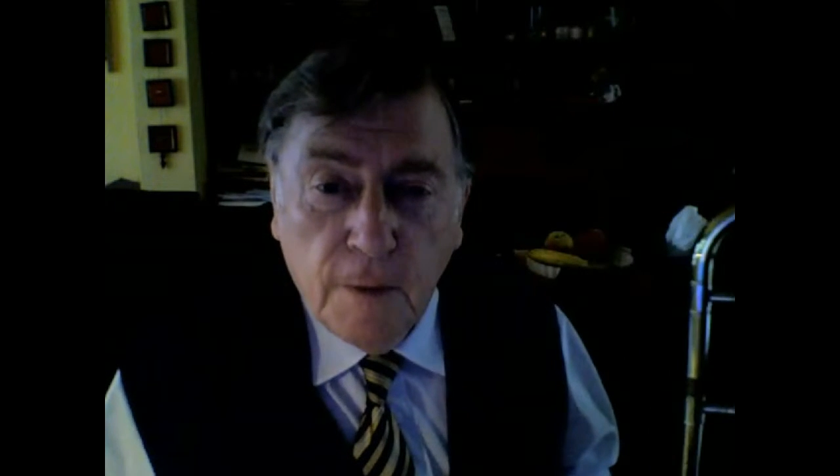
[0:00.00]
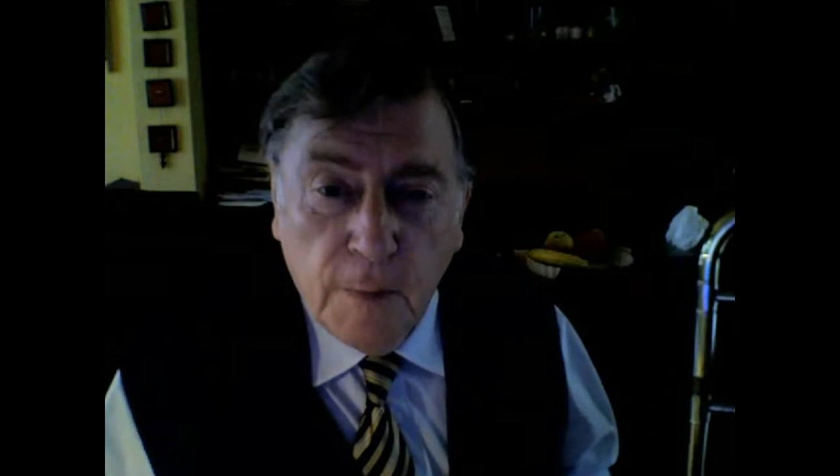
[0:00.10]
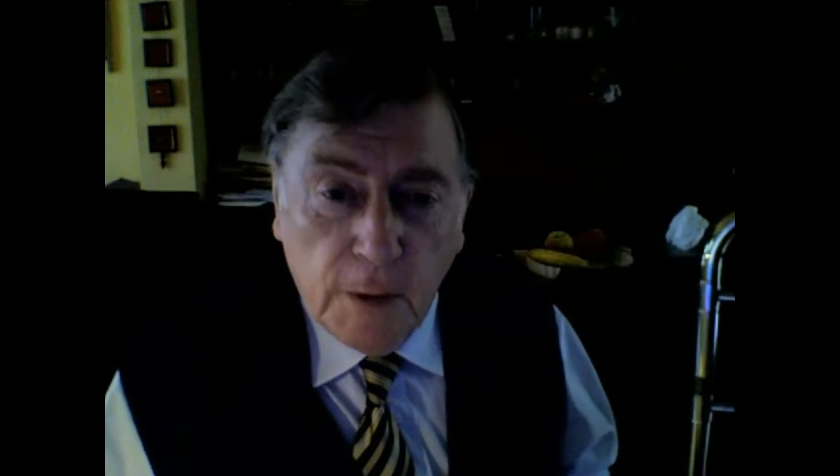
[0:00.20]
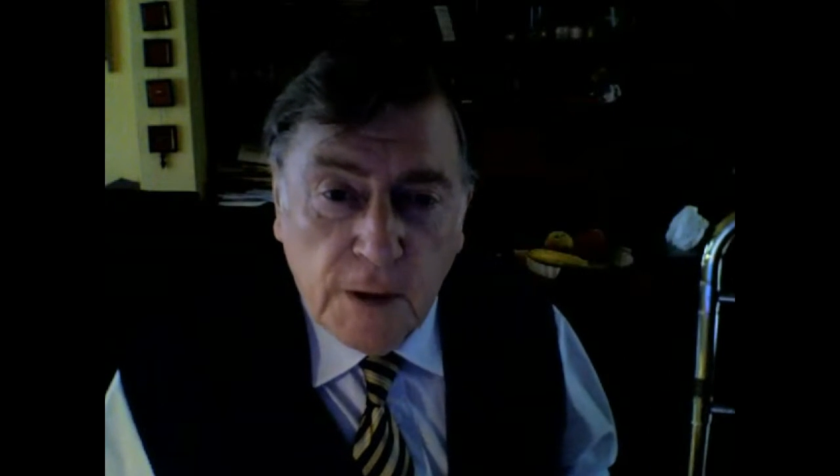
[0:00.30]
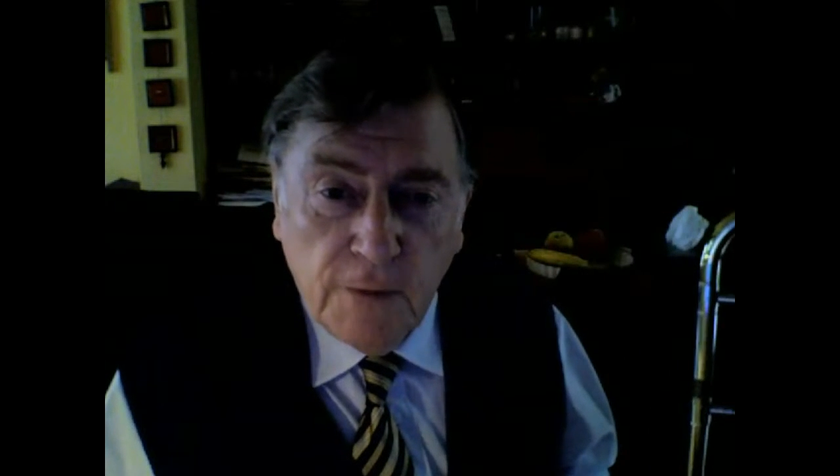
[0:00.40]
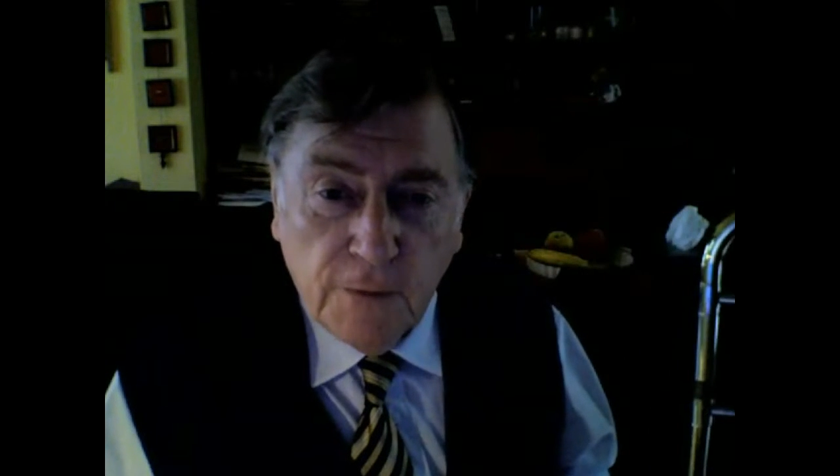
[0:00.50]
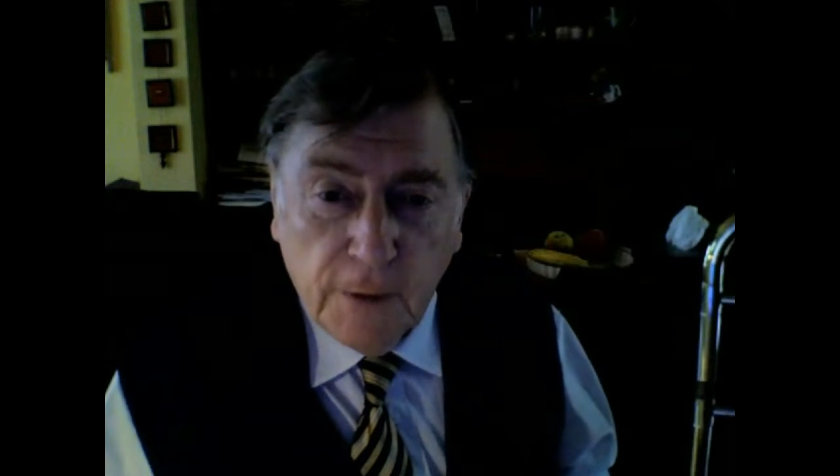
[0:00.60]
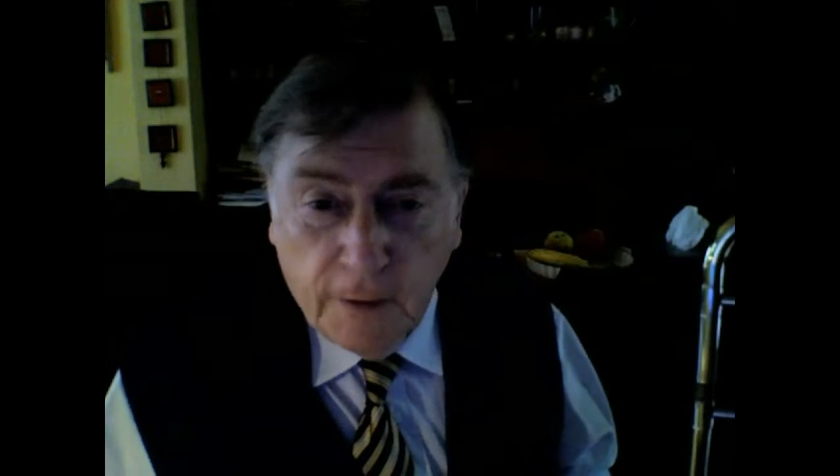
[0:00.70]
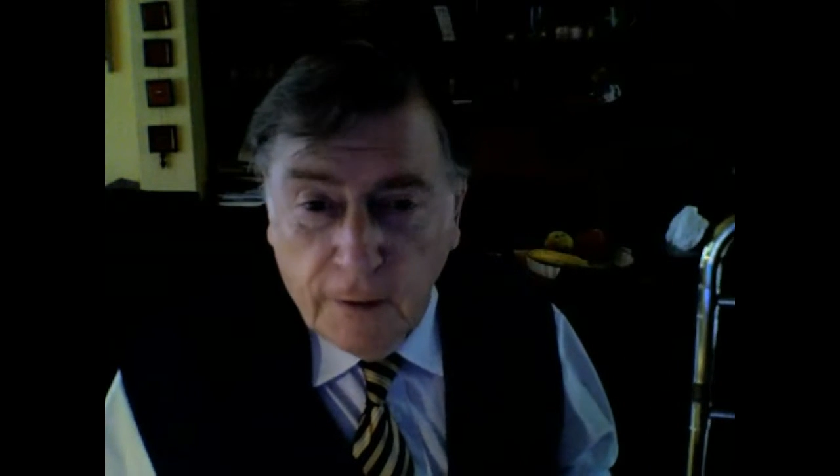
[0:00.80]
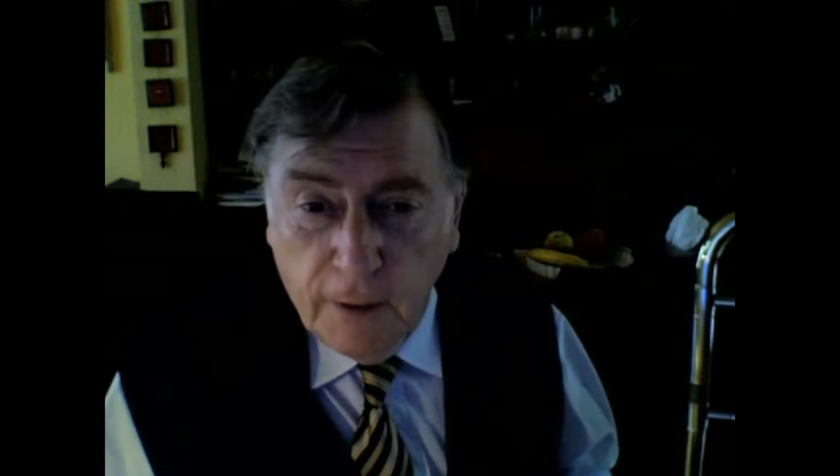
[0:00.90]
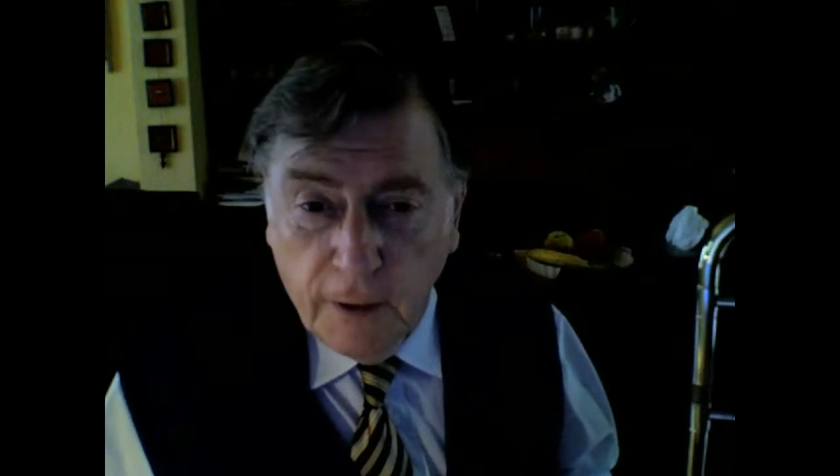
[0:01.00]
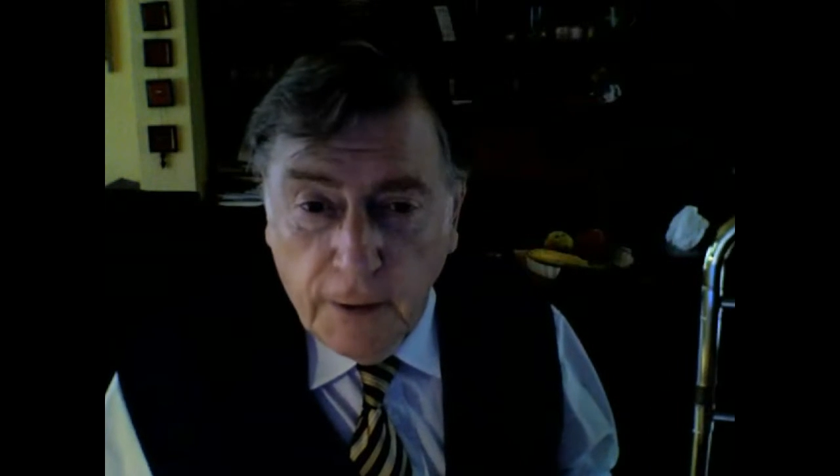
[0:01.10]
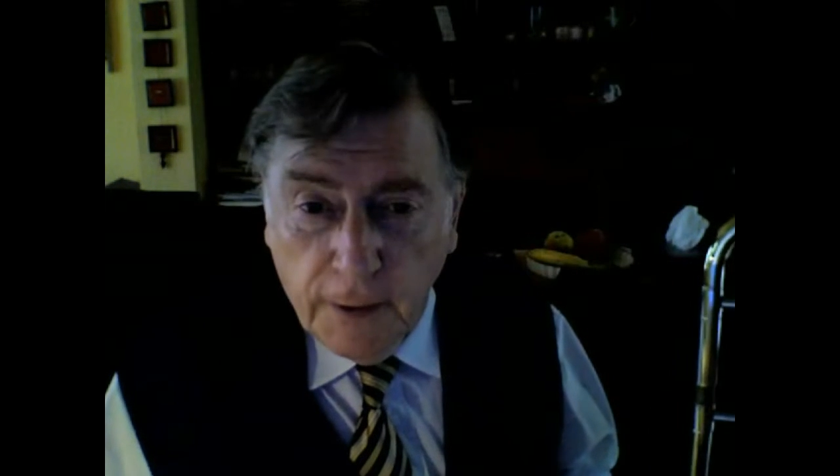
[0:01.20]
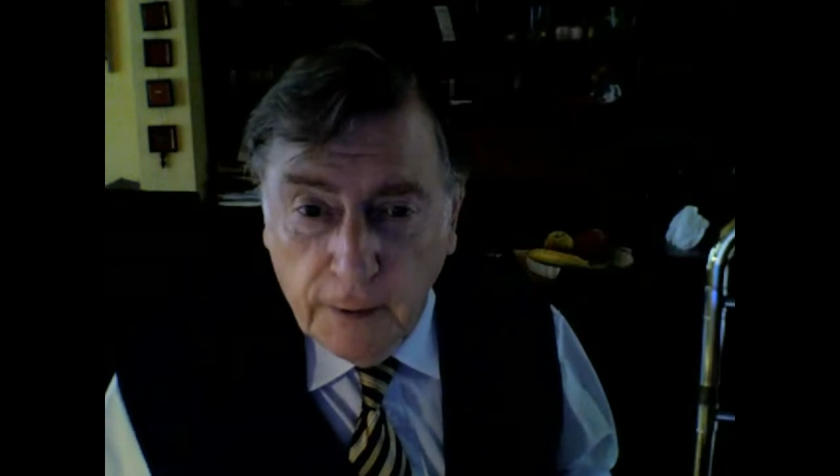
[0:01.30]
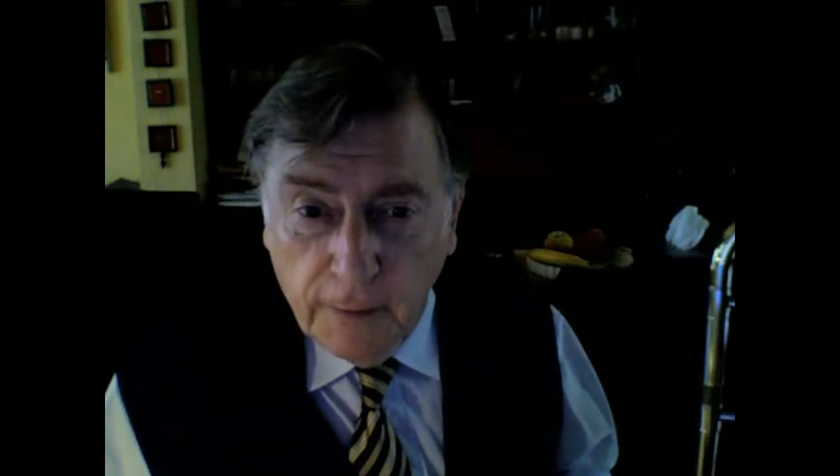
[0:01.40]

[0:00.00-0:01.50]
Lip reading: multiphonic thing going on